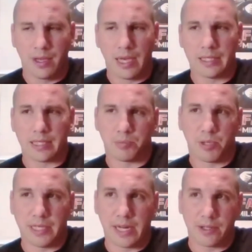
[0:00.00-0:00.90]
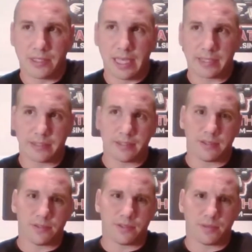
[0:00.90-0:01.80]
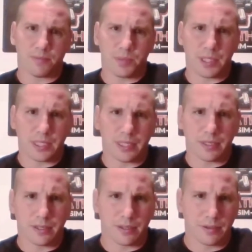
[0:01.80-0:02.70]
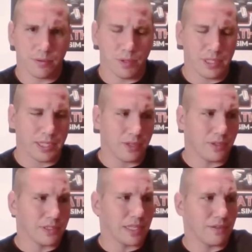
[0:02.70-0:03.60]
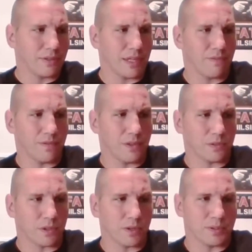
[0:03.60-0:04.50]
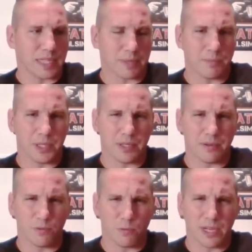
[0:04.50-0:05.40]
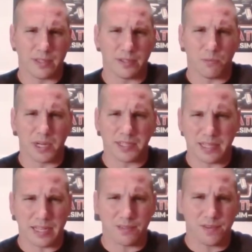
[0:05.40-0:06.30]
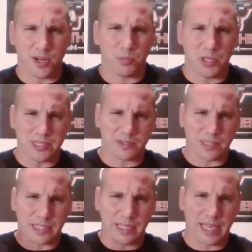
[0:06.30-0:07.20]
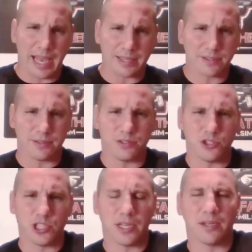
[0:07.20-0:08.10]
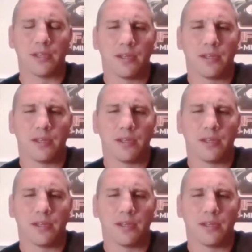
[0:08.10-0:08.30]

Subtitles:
I'd like to play down in Texas. There's some big, what the hell is that field called? It was like a big Renaissance fair place, looked like a castle and shit.